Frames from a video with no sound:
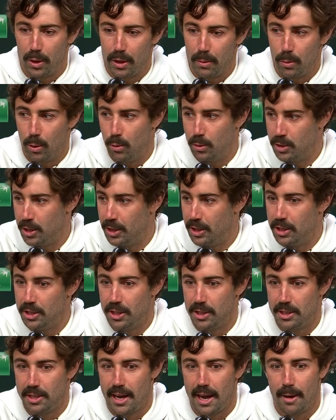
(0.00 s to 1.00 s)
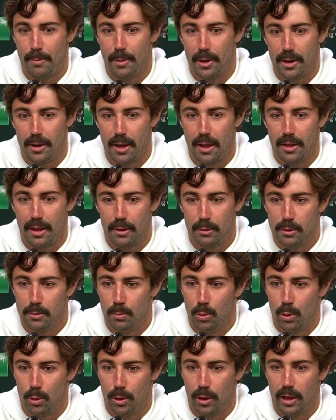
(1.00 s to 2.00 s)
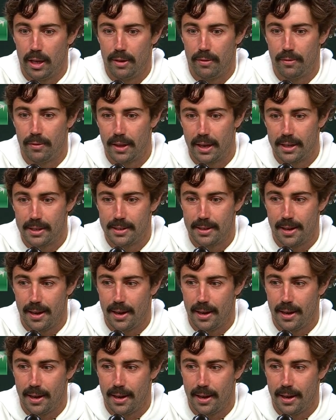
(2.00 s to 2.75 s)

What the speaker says: The ball was only just out, but I think it was more relief that,